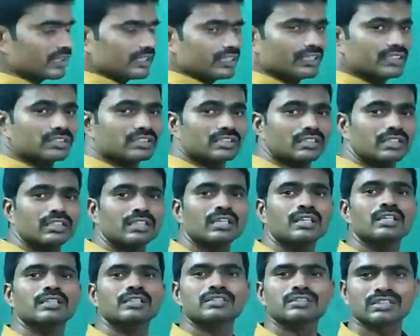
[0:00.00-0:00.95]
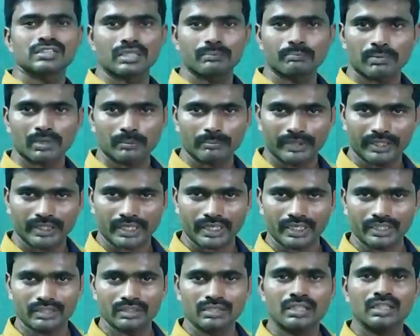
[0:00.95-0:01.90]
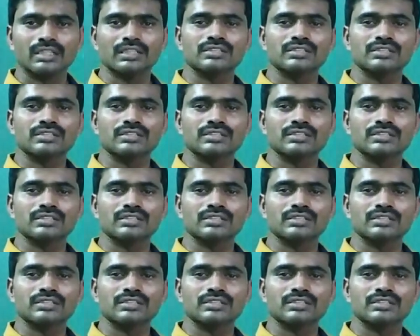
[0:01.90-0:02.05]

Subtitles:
is supplementary.